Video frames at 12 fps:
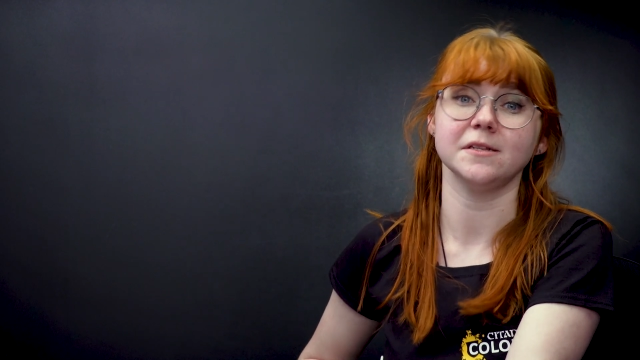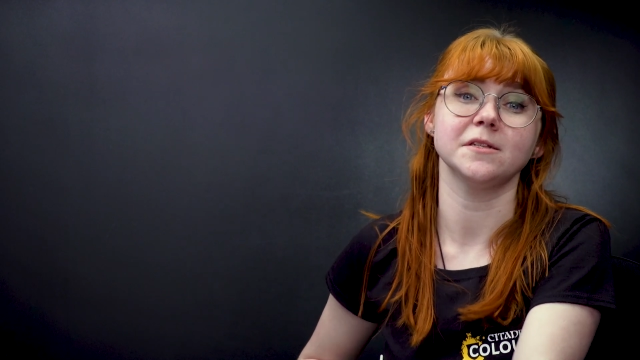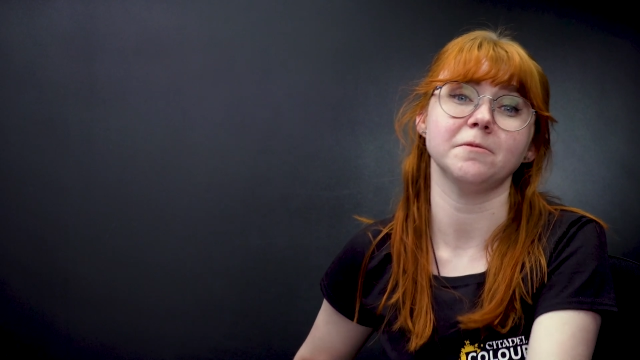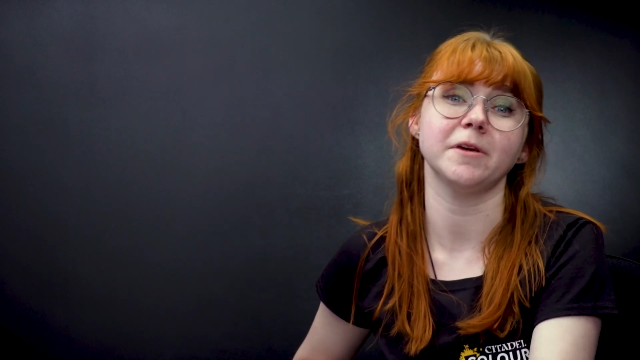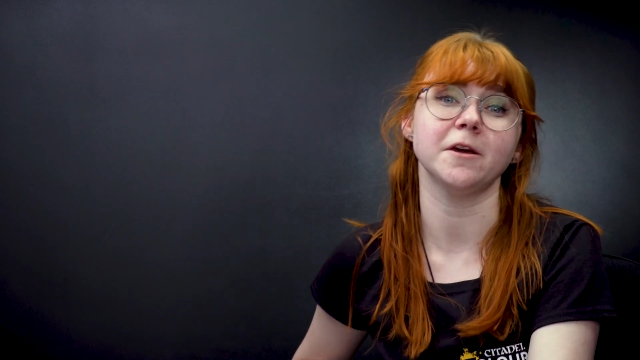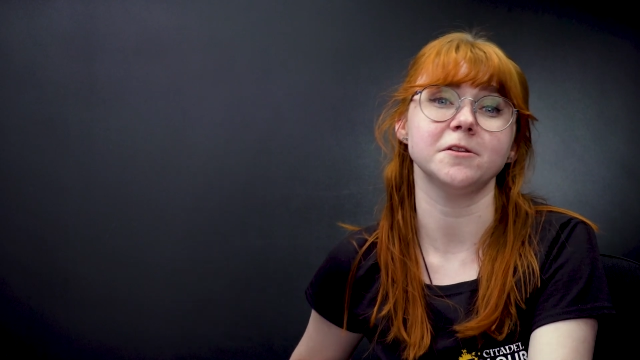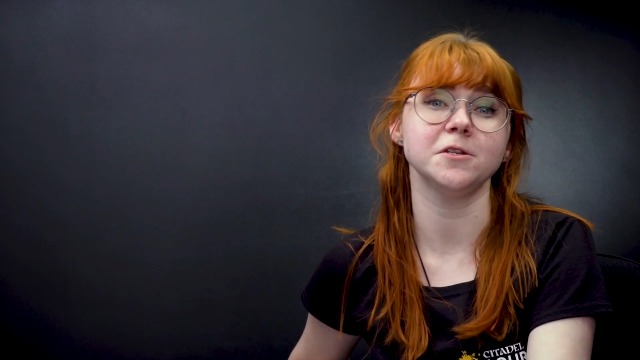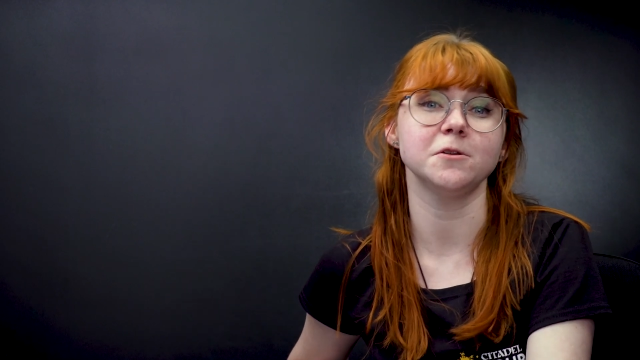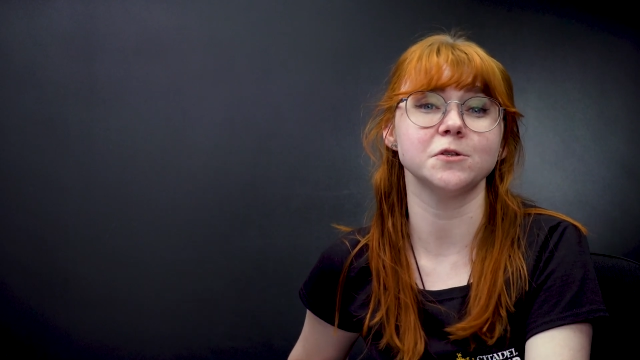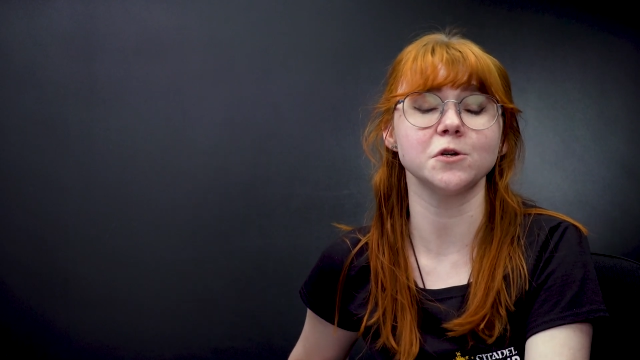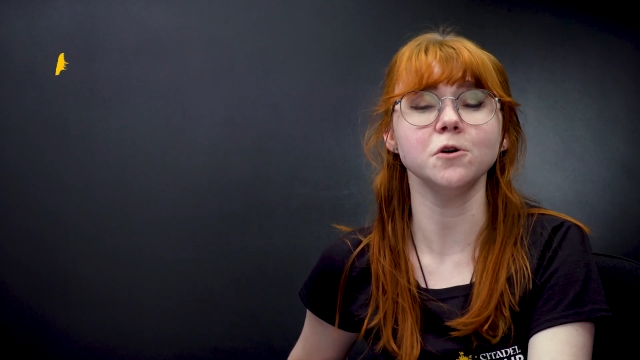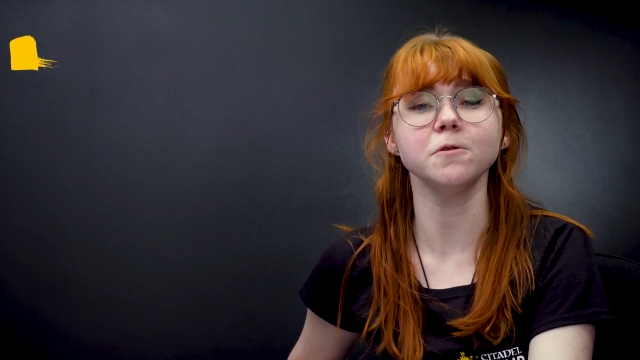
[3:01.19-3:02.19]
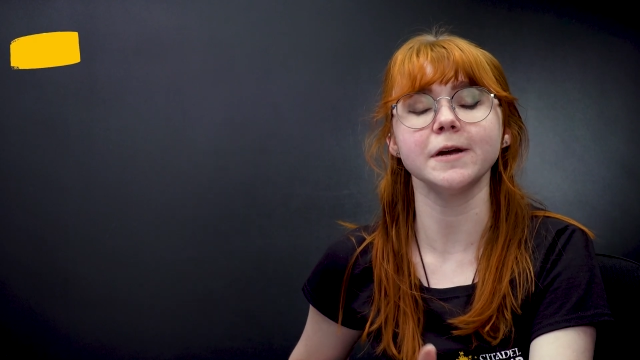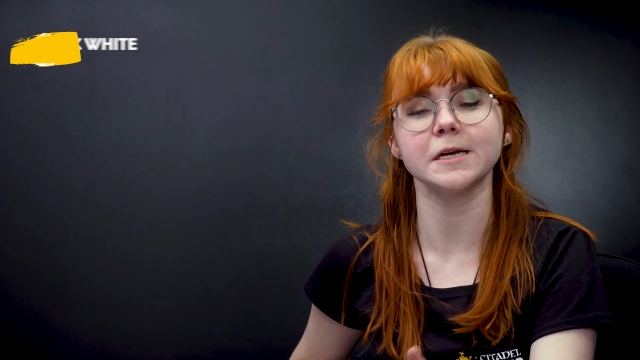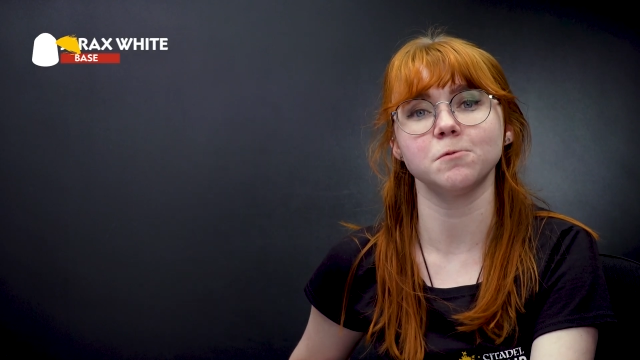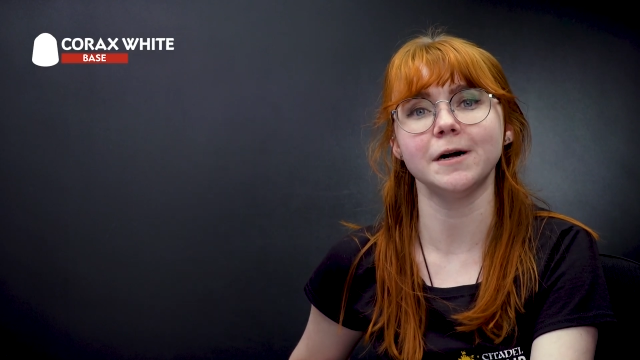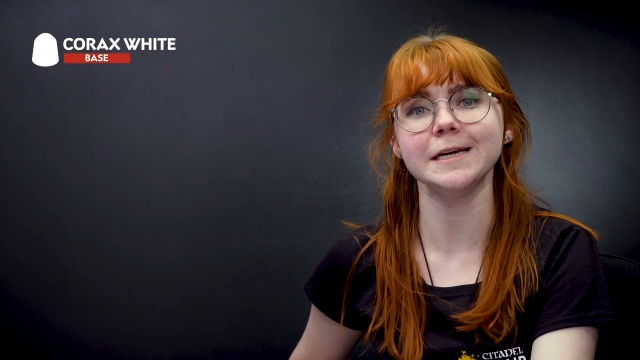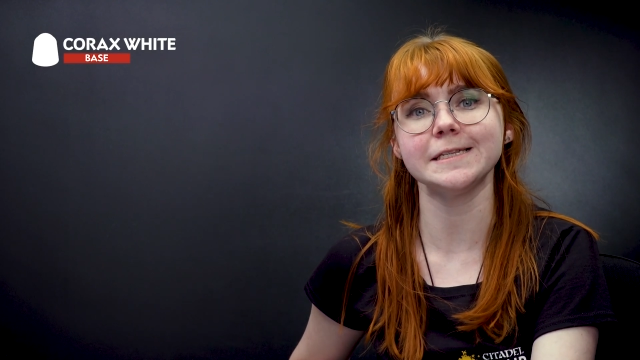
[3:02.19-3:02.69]
So we're going to use Corax
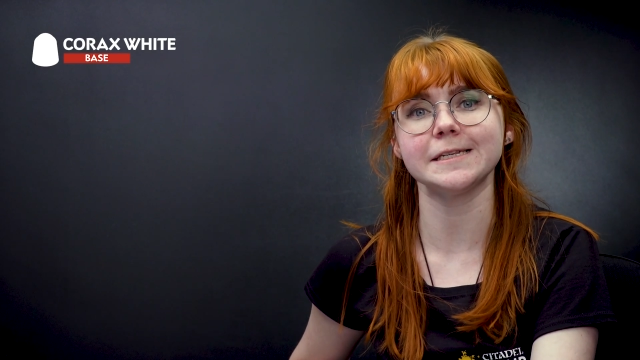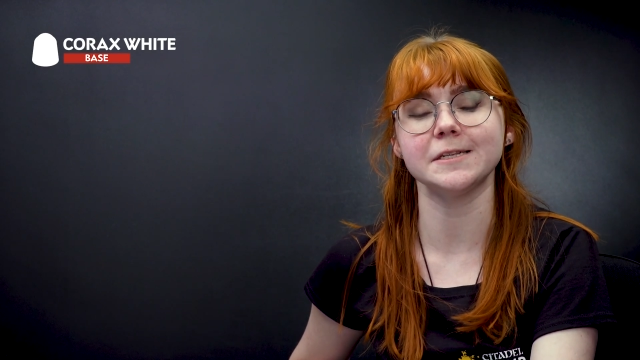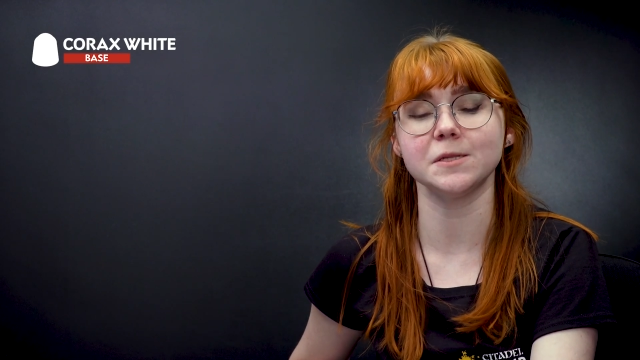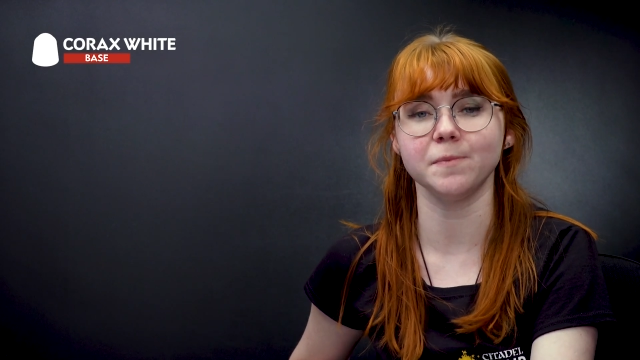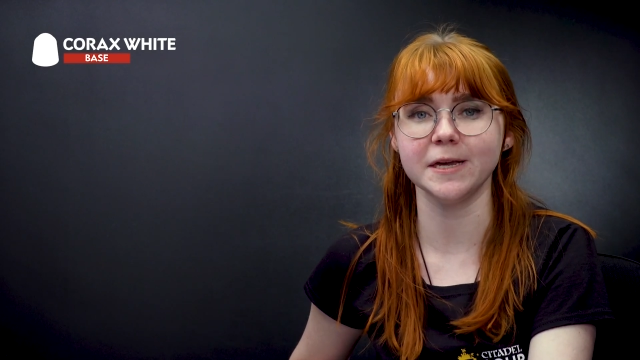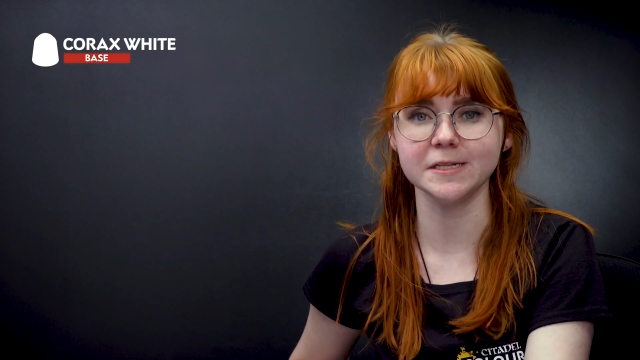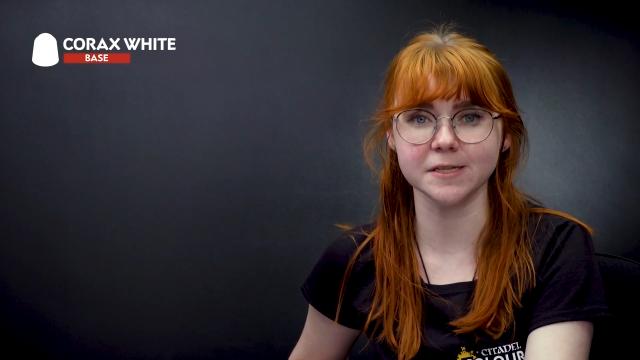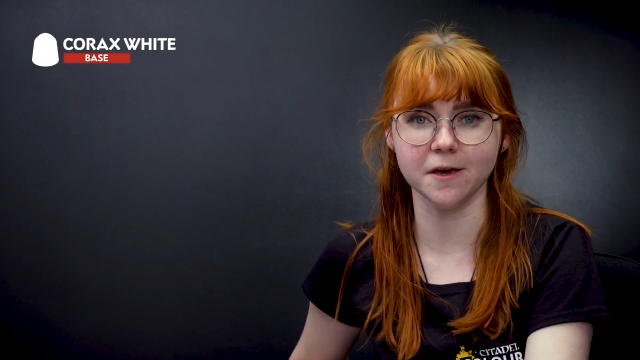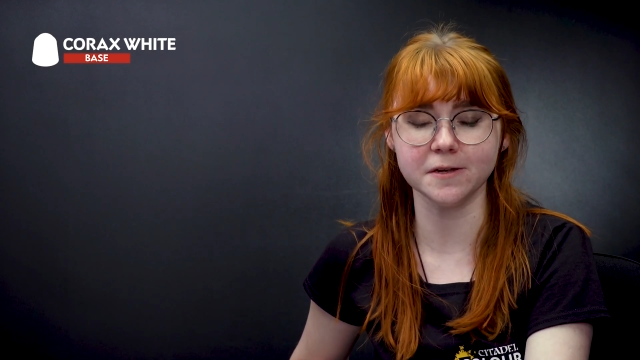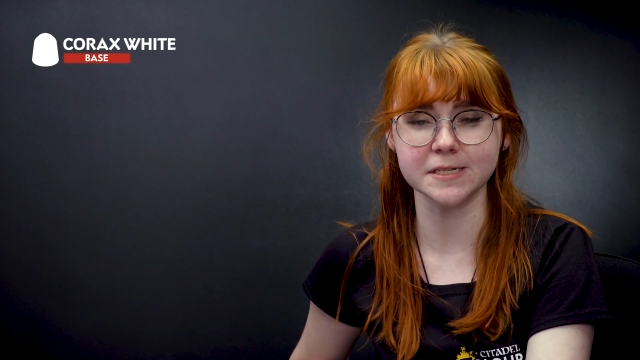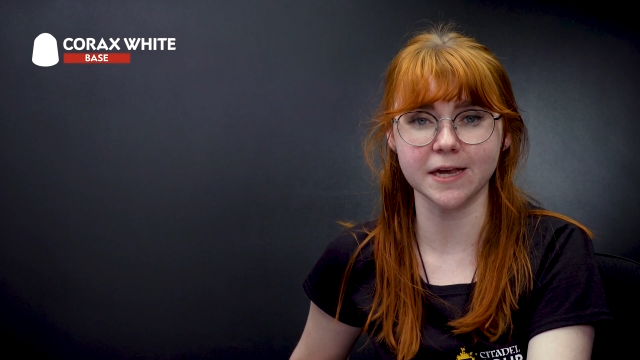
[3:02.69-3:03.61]
White as the base coat